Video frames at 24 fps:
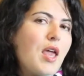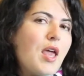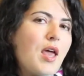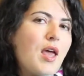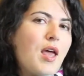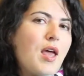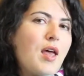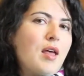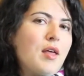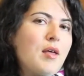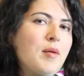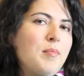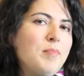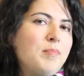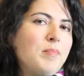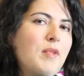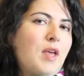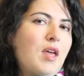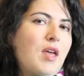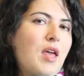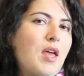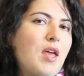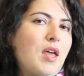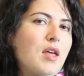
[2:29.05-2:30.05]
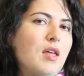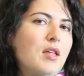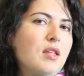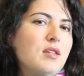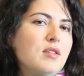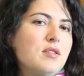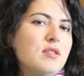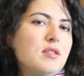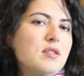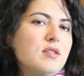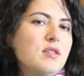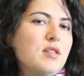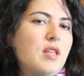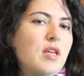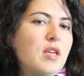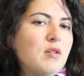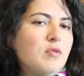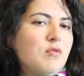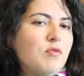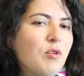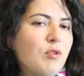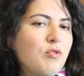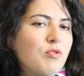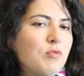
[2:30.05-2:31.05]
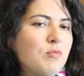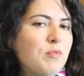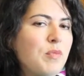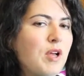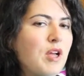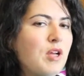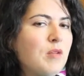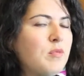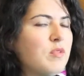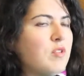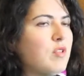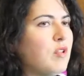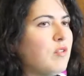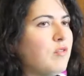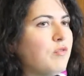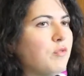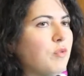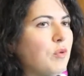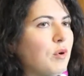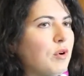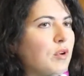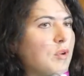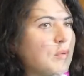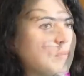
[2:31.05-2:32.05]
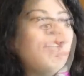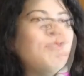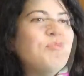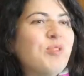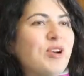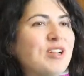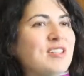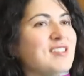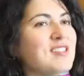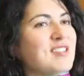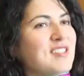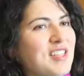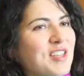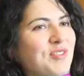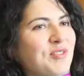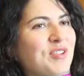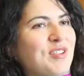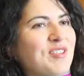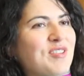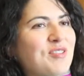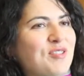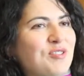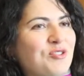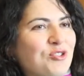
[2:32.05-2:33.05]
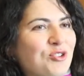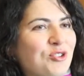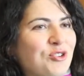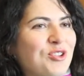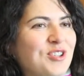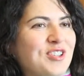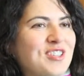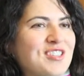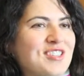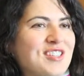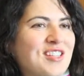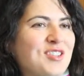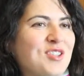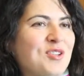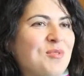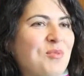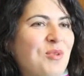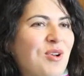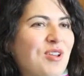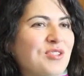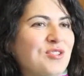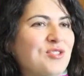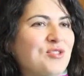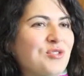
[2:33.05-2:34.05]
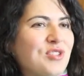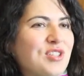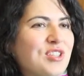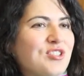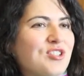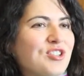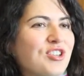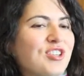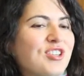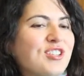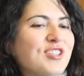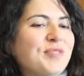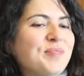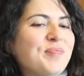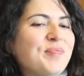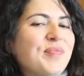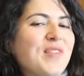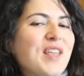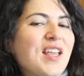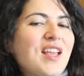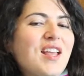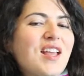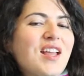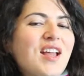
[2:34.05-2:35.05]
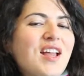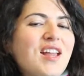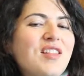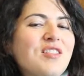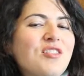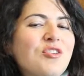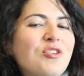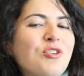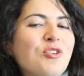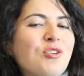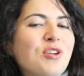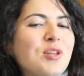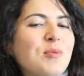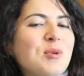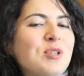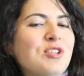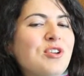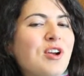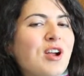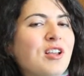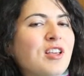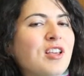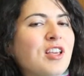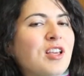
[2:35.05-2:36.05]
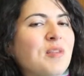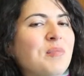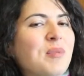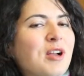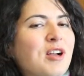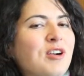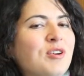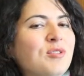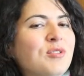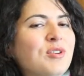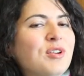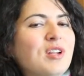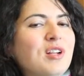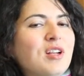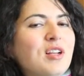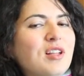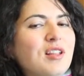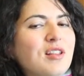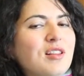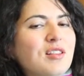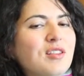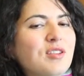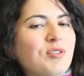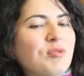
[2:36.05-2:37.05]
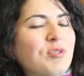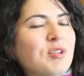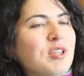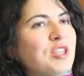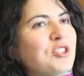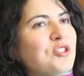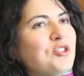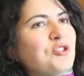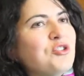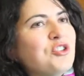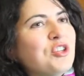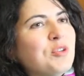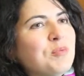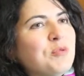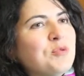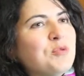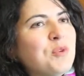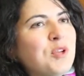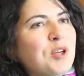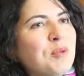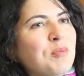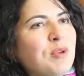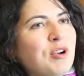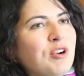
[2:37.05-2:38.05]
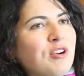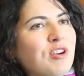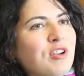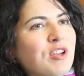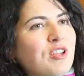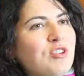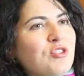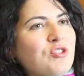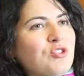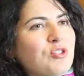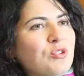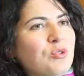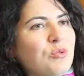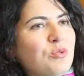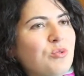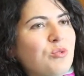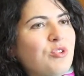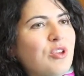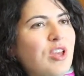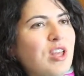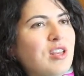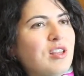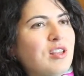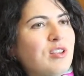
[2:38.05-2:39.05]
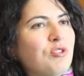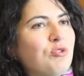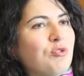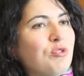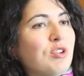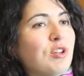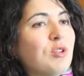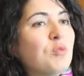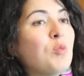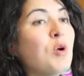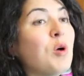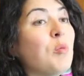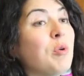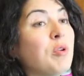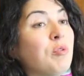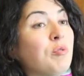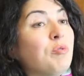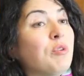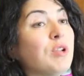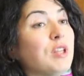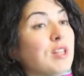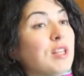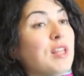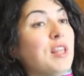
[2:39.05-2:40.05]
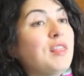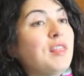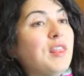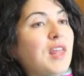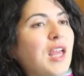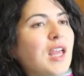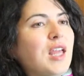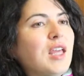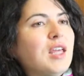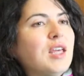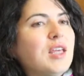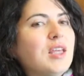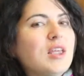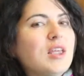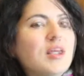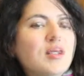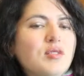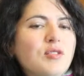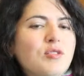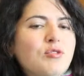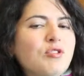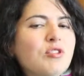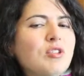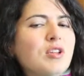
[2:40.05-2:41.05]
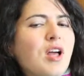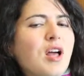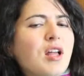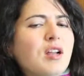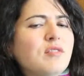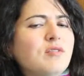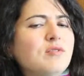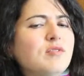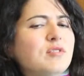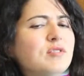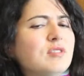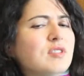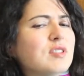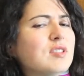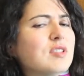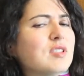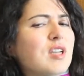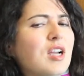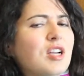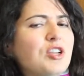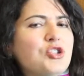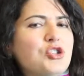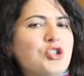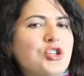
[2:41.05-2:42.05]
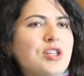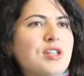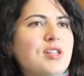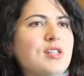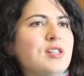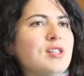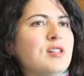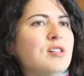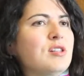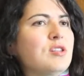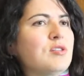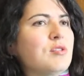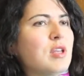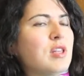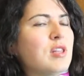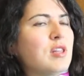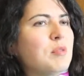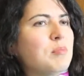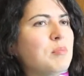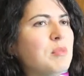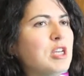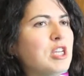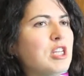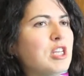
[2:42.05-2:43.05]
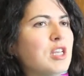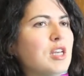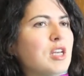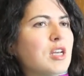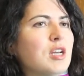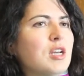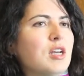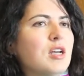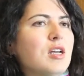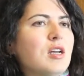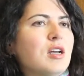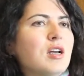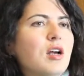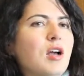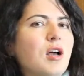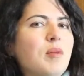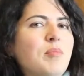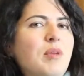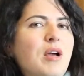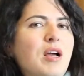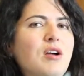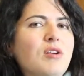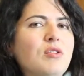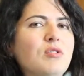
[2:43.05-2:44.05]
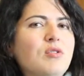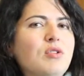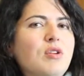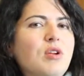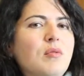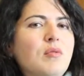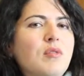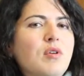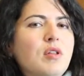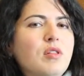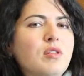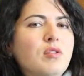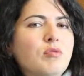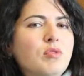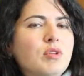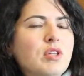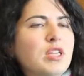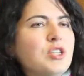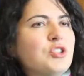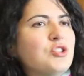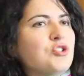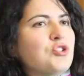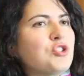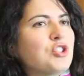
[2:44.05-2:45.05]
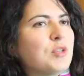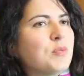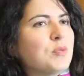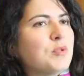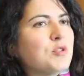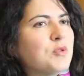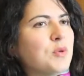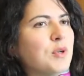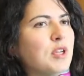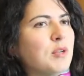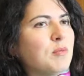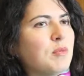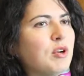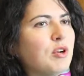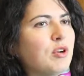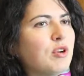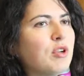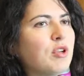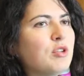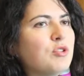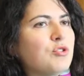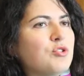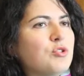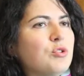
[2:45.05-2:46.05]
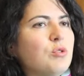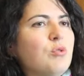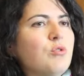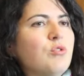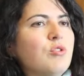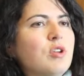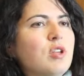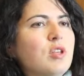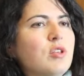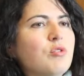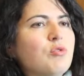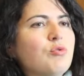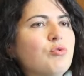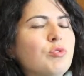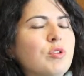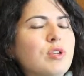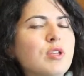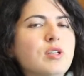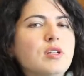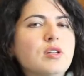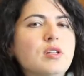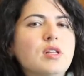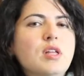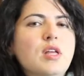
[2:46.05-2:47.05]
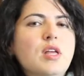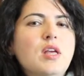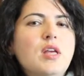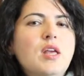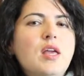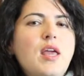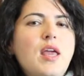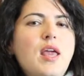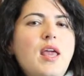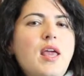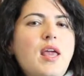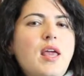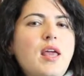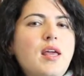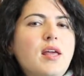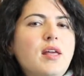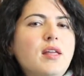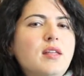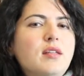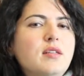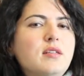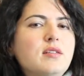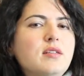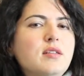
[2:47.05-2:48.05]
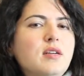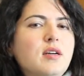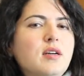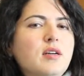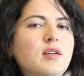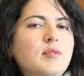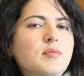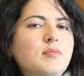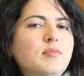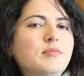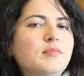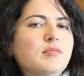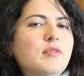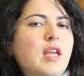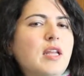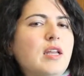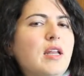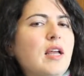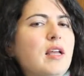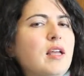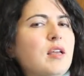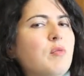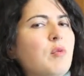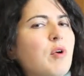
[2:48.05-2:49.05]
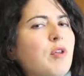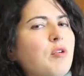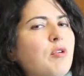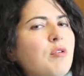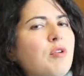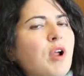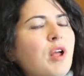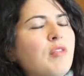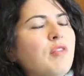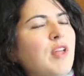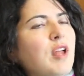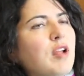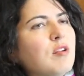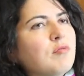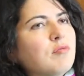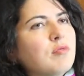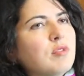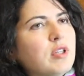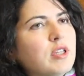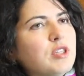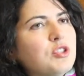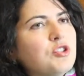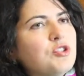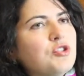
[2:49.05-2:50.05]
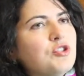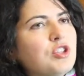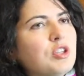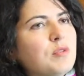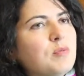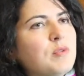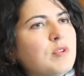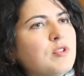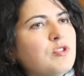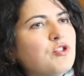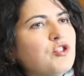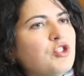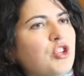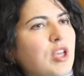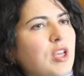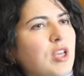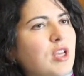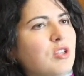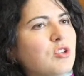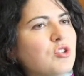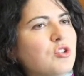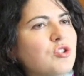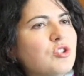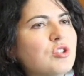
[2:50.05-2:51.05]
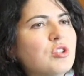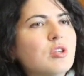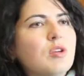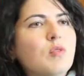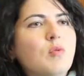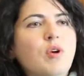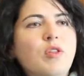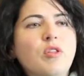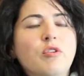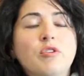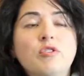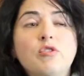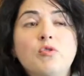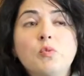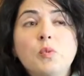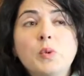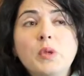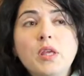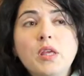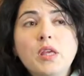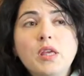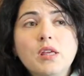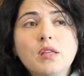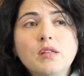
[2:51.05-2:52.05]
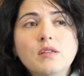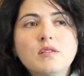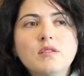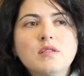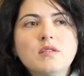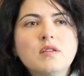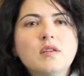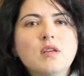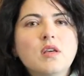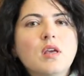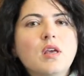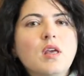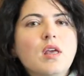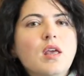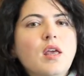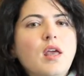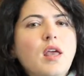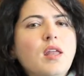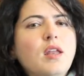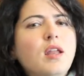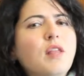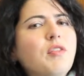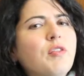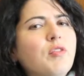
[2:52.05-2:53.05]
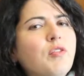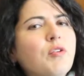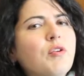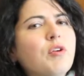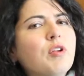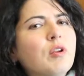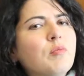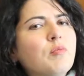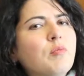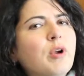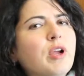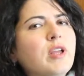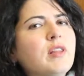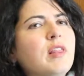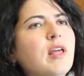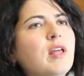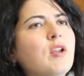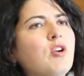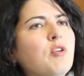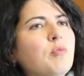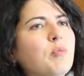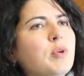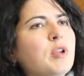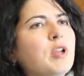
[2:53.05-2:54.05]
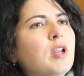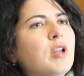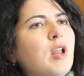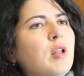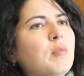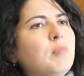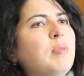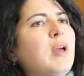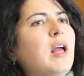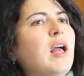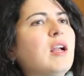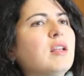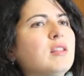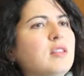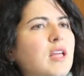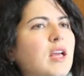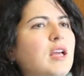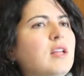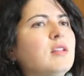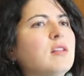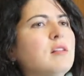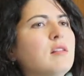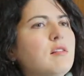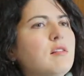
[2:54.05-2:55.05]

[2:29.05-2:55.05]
Um, and Thane Rosenbaum is at Fordham, and Bret Stephens is a journalist at the Wall Street Journal. And they're going to be talking about the relationship between American Jews and Israel and what we really think. There's a lot of discussion in the, in the media about uh, the relationship between American Jews and Israel, and, um, and whether or not that relationship has changed, whether it's weakened. And I think they're going to break that open and unpack that.